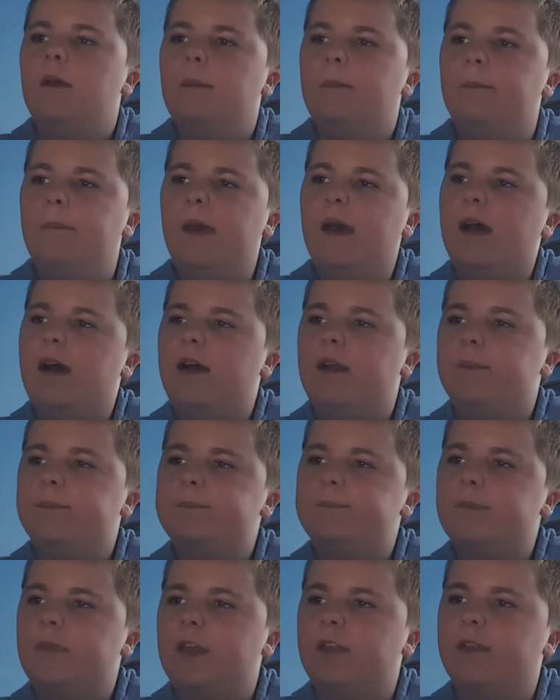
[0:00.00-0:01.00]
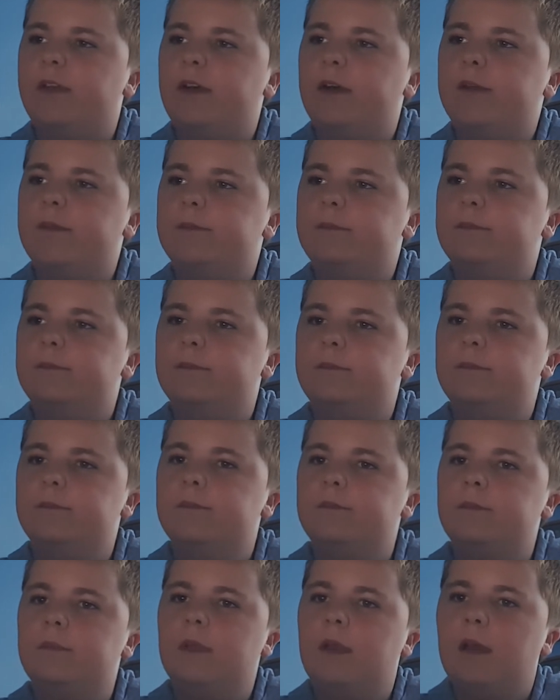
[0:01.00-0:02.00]
Man, I thought,
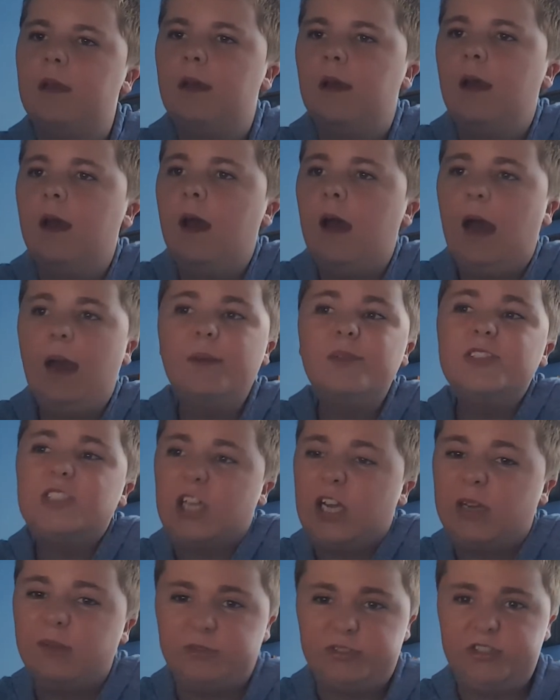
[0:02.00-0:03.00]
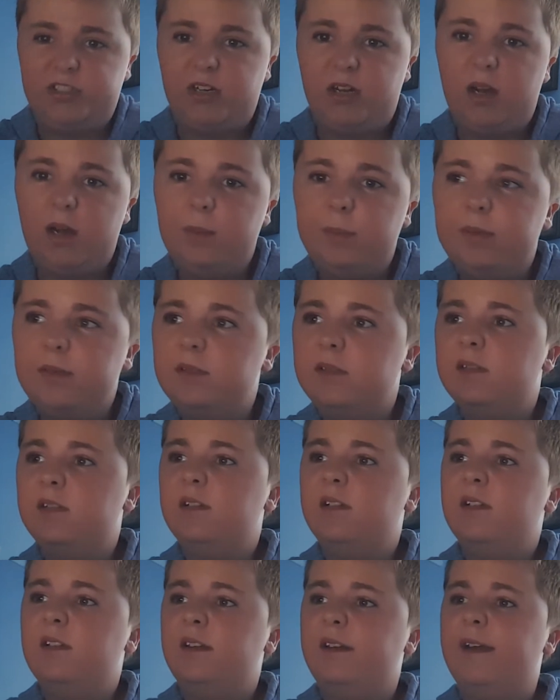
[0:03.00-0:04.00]
I wish I was a cop.
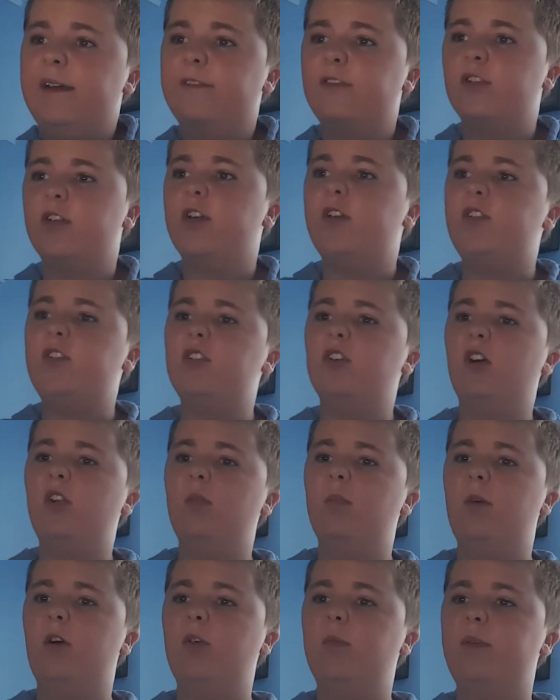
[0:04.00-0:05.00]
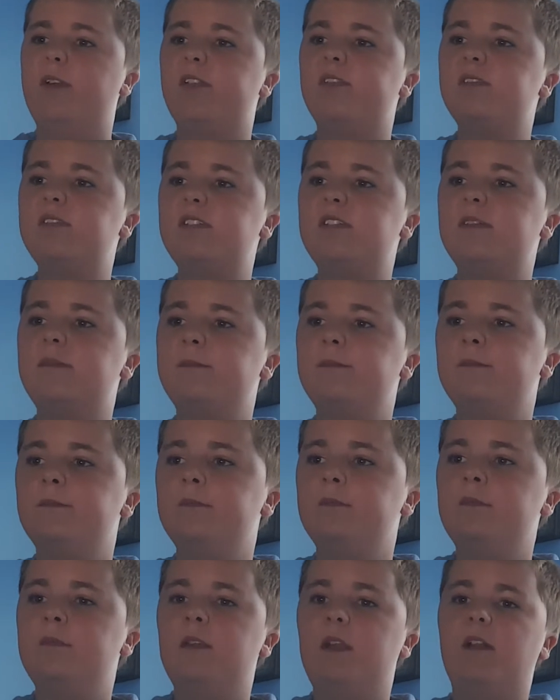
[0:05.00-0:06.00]
Never a dull moment.
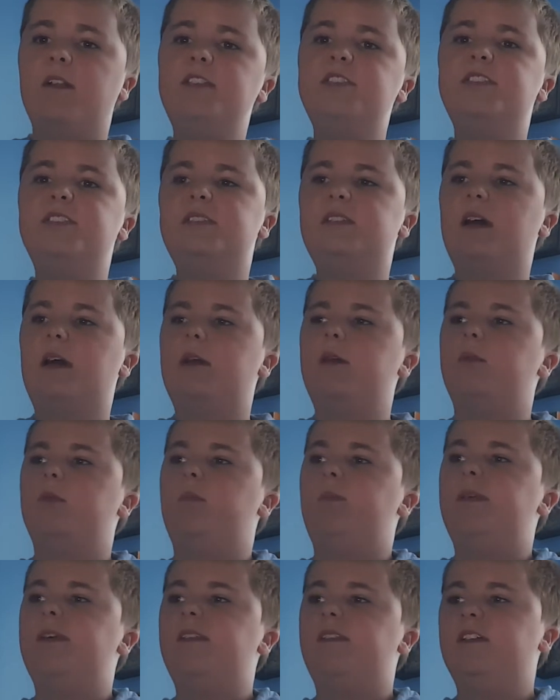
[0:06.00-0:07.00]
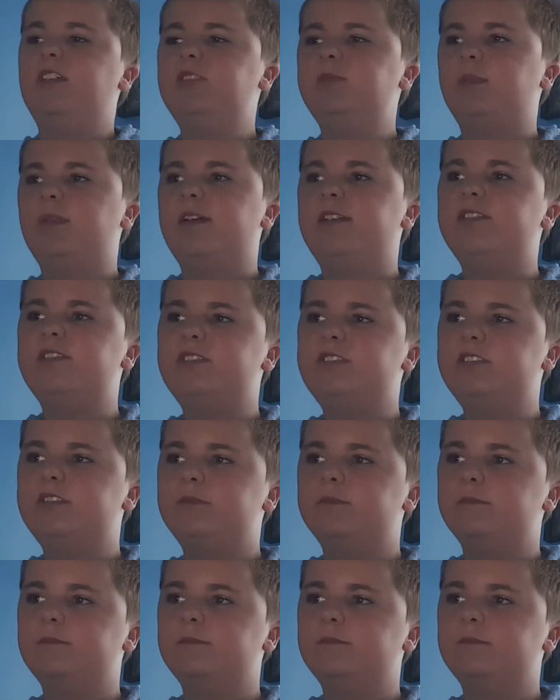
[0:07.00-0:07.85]
At least I would beat this place.